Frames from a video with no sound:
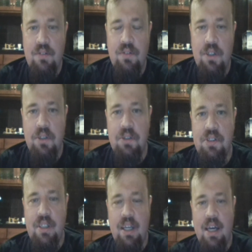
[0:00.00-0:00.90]
for
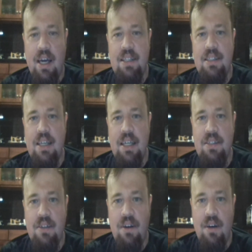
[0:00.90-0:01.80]
use in the United
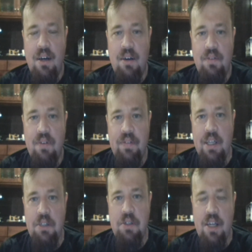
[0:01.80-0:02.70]
States for
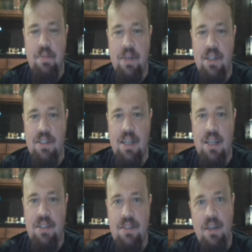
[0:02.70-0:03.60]
video transmitters, and
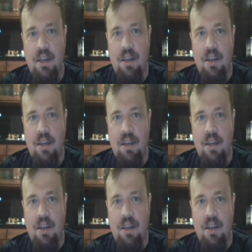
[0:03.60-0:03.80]
that's